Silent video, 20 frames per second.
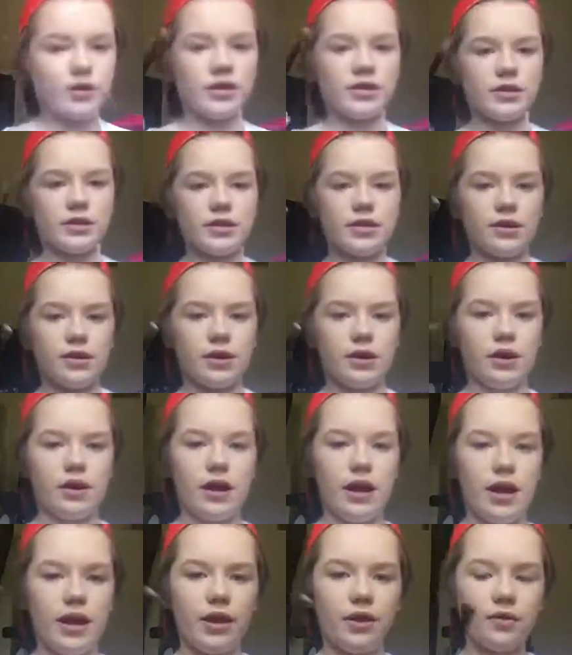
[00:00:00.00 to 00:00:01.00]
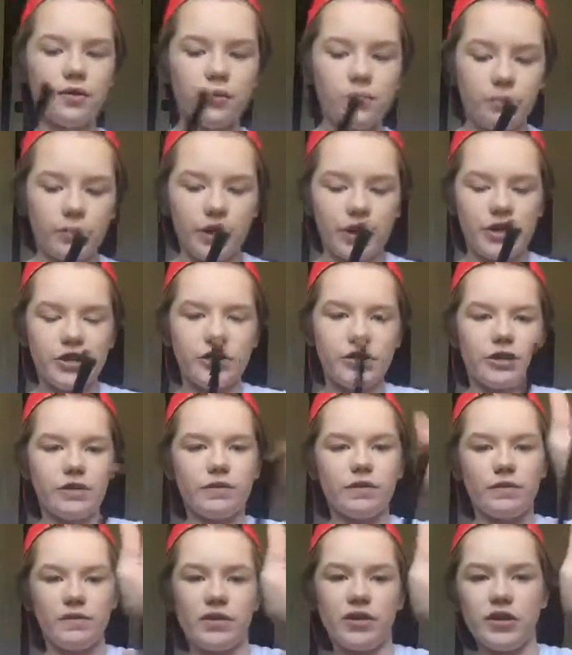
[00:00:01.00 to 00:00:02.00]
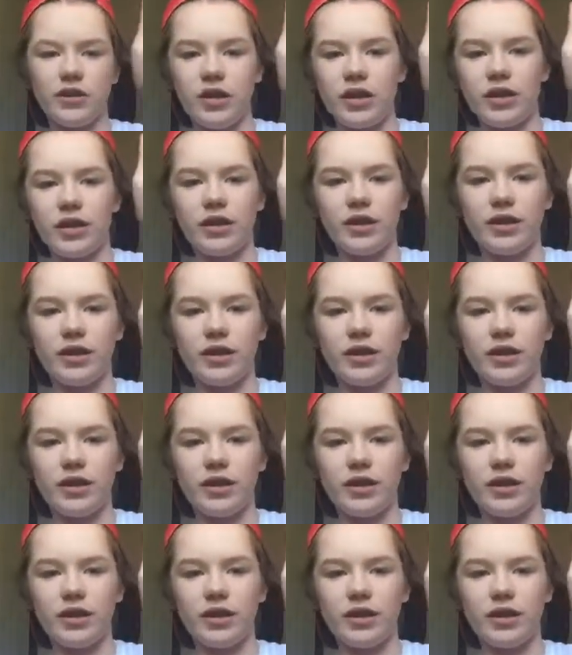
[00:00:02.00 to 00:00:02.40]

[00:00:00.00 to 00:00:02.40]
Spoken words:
is our angled brush from the Shiny